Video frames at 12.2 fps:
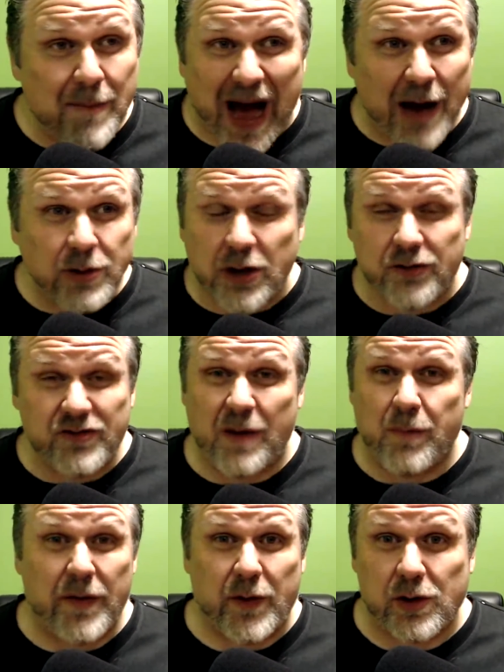I don't understand
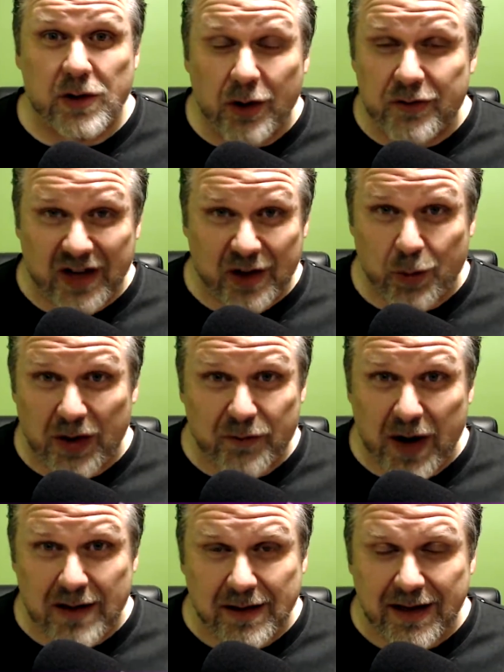why they're closing, quite
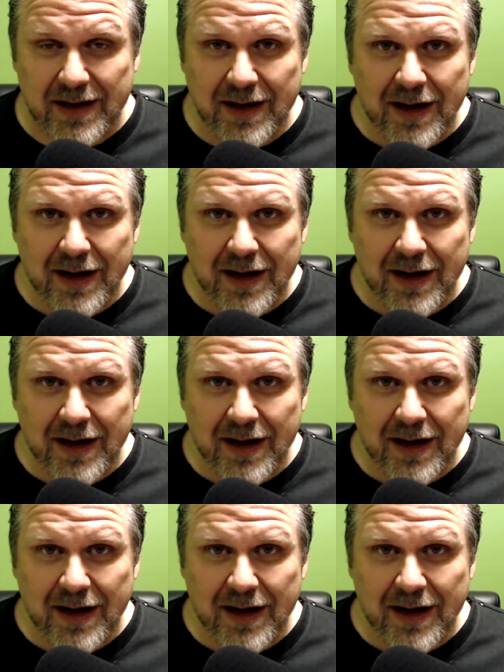frankly.